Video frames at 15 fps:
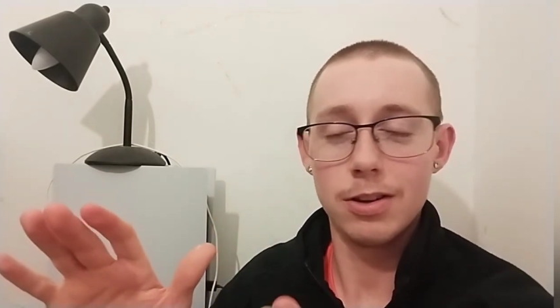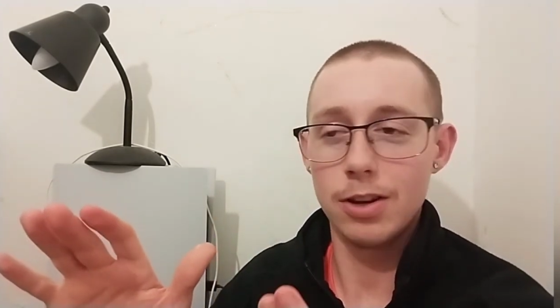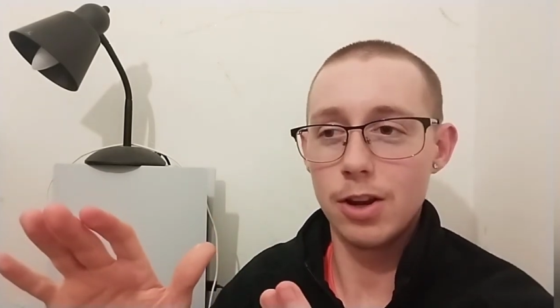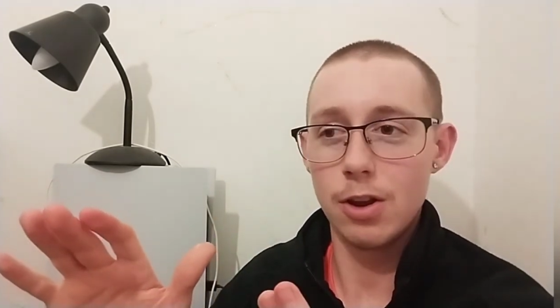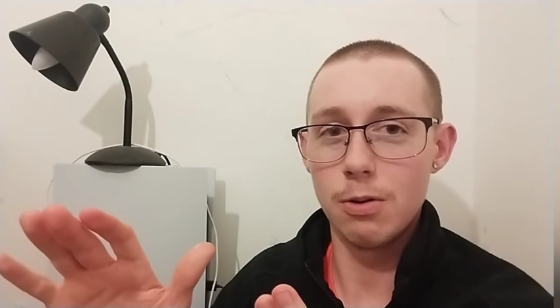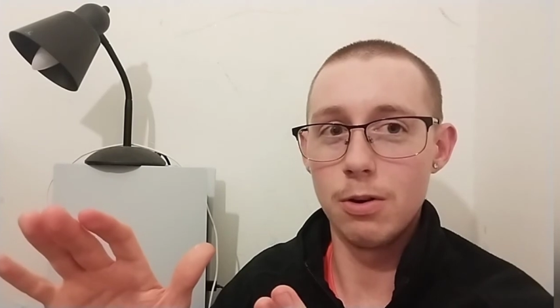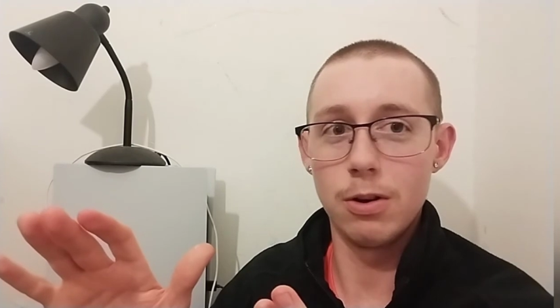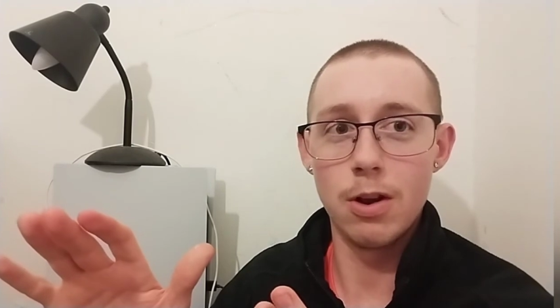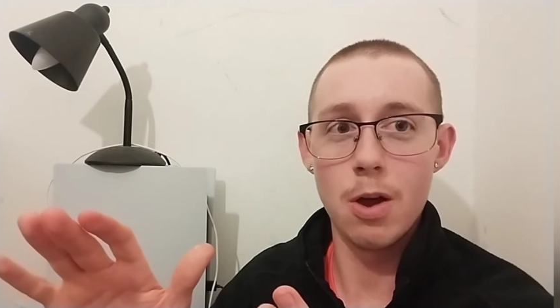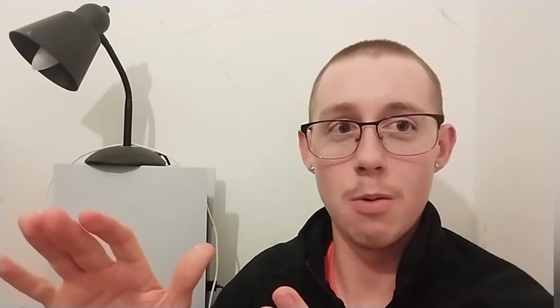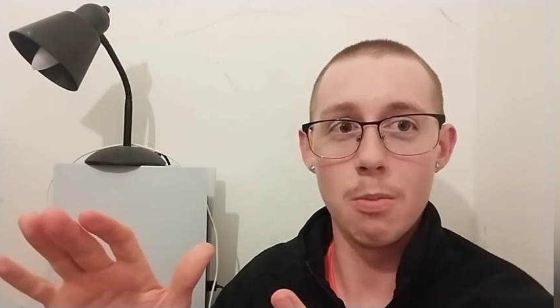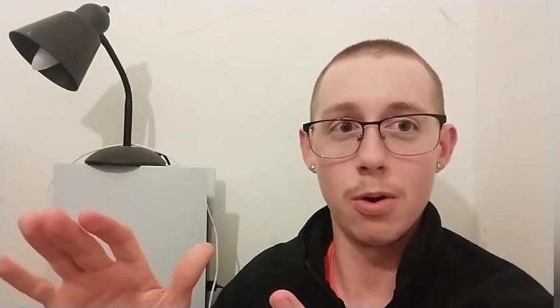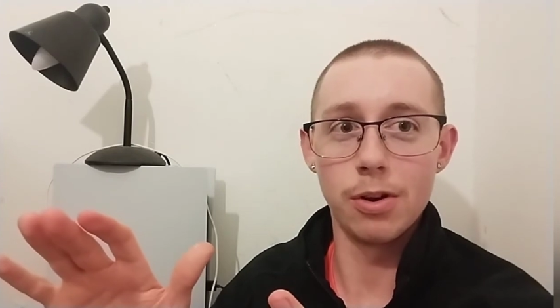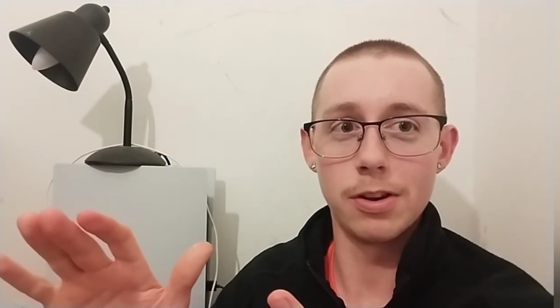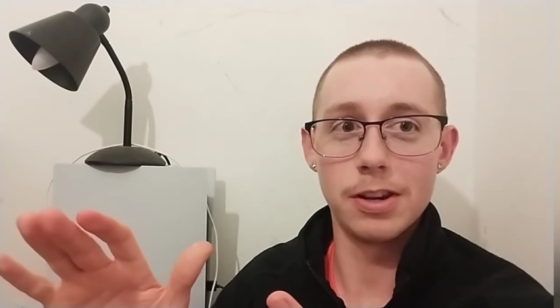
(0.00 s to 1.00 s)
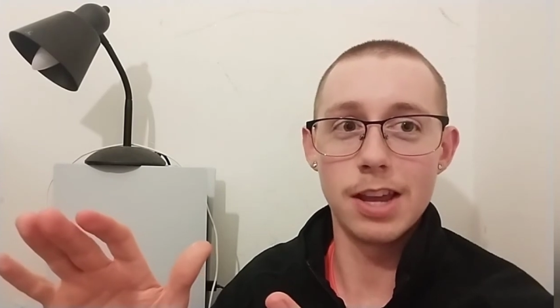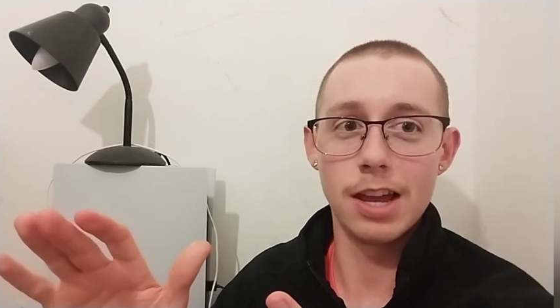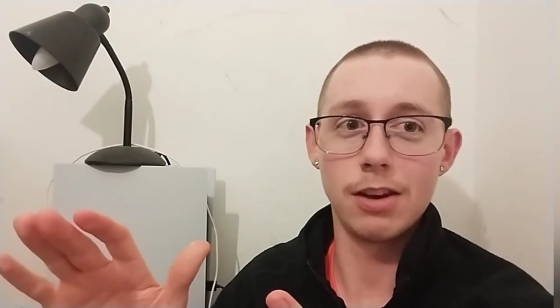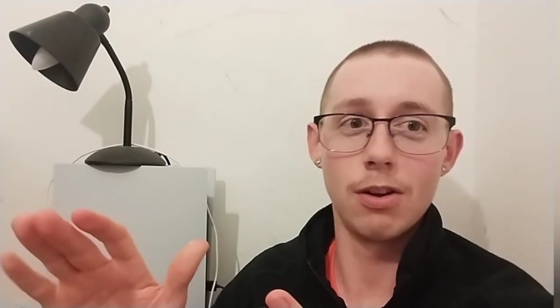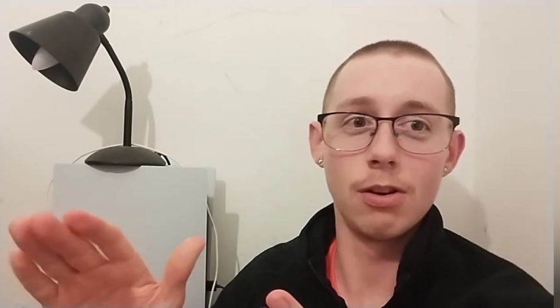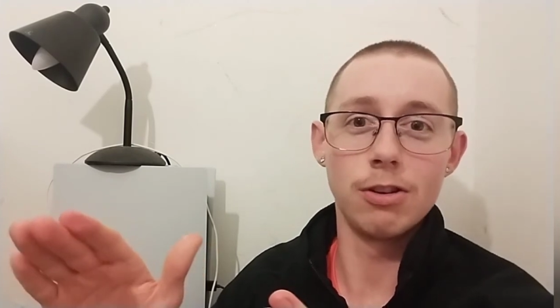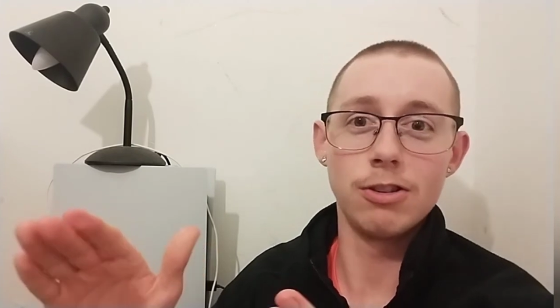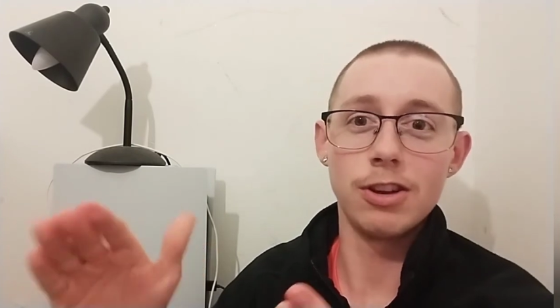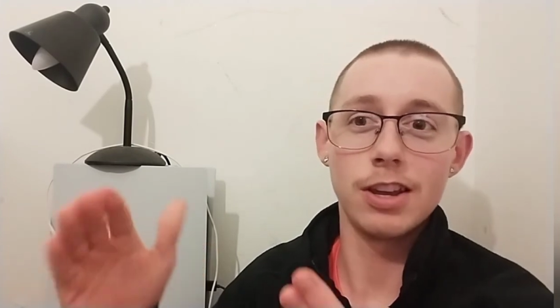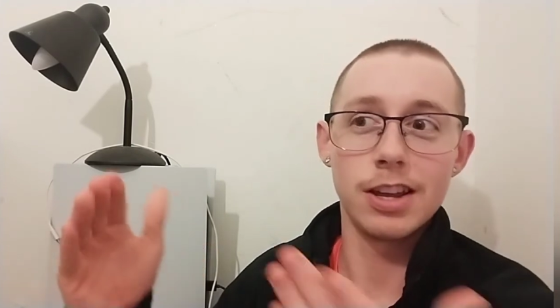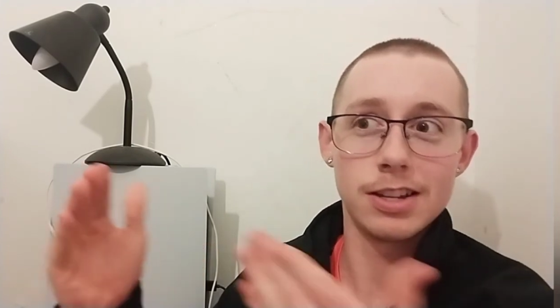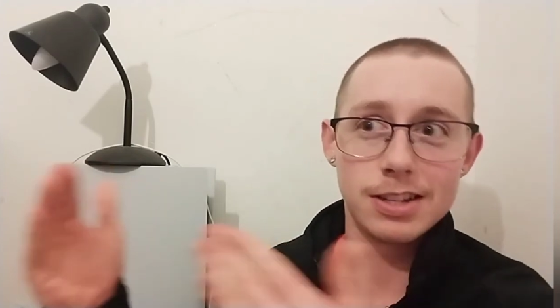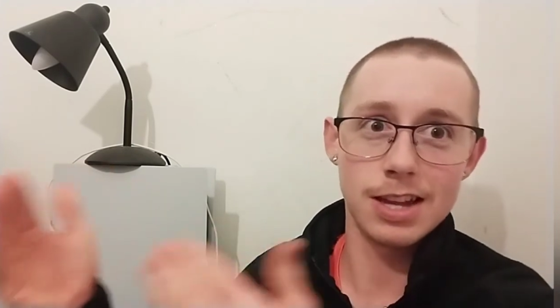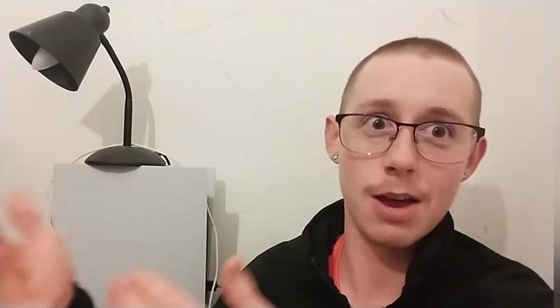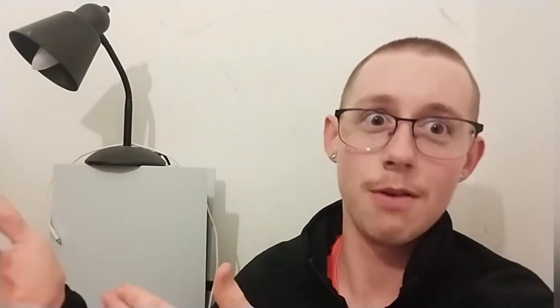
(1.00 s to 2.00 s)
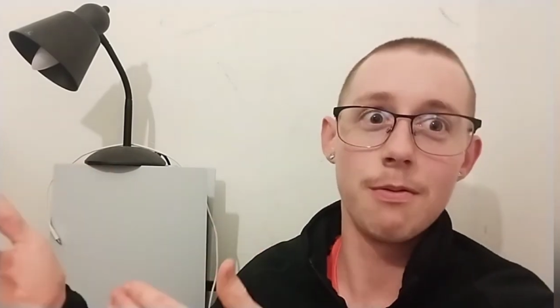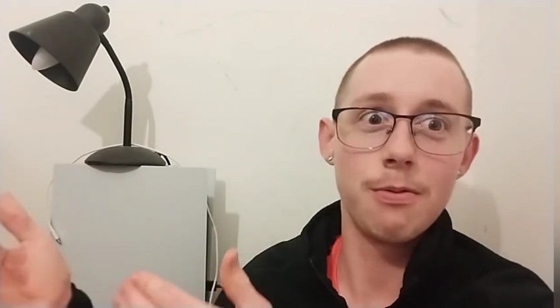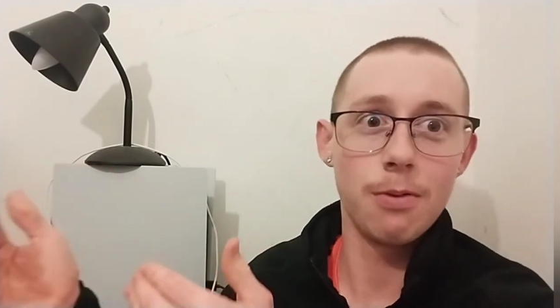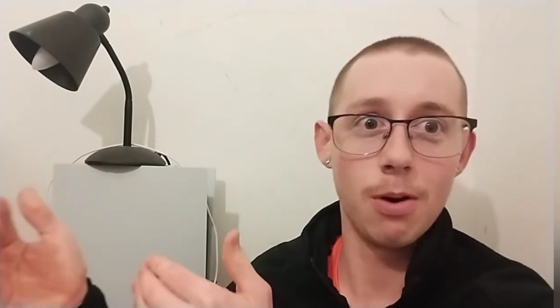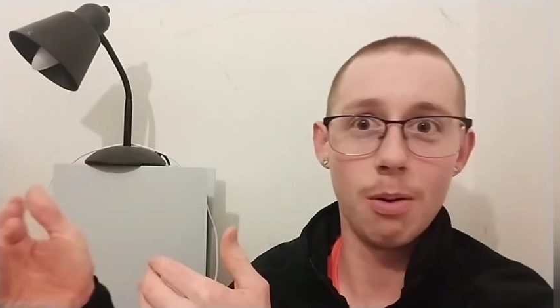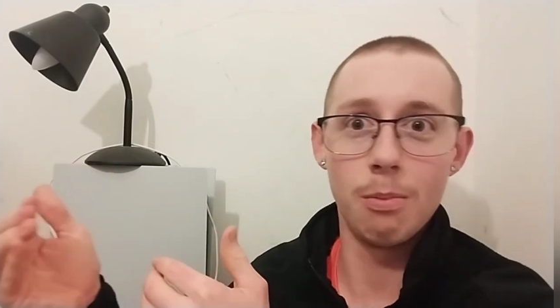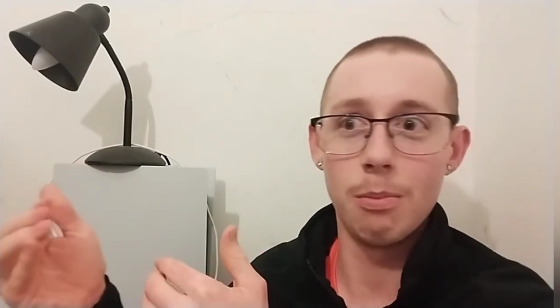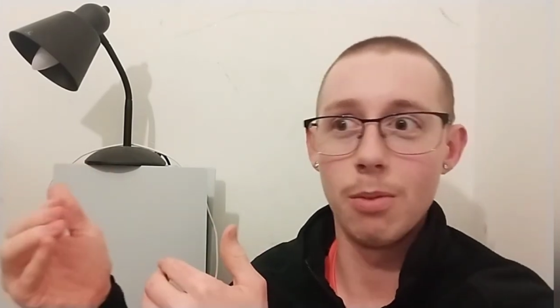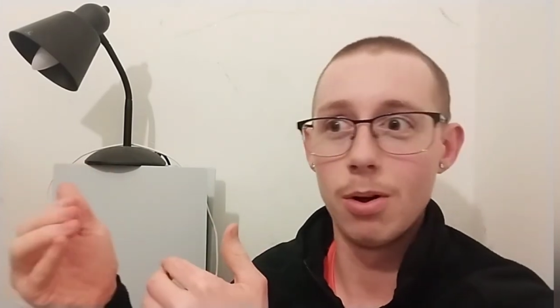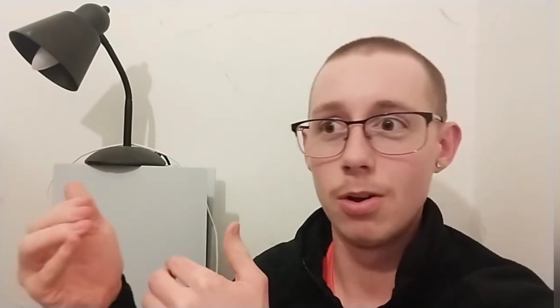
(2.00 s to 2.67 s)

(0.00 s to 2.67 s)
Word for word: you know no modern technology except from